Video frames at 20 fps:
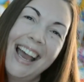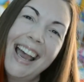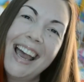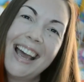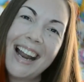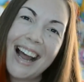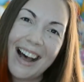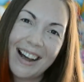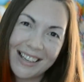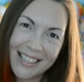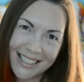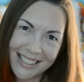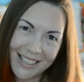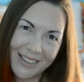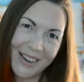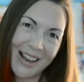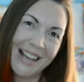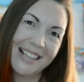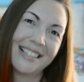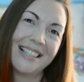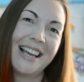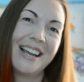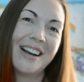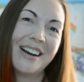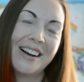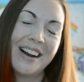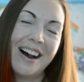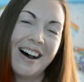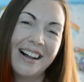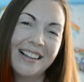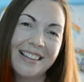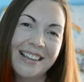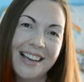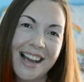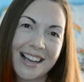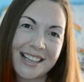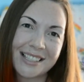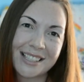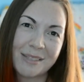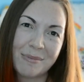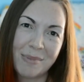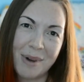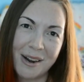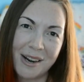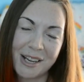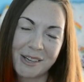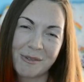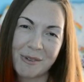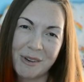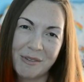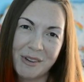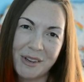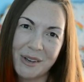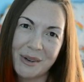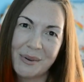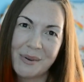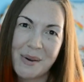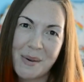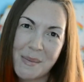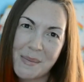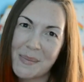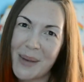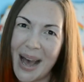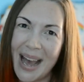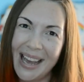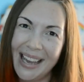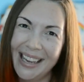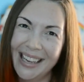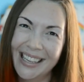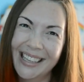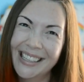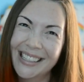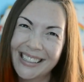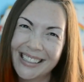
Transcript: And I'll see you guys later on the next product review. Bye!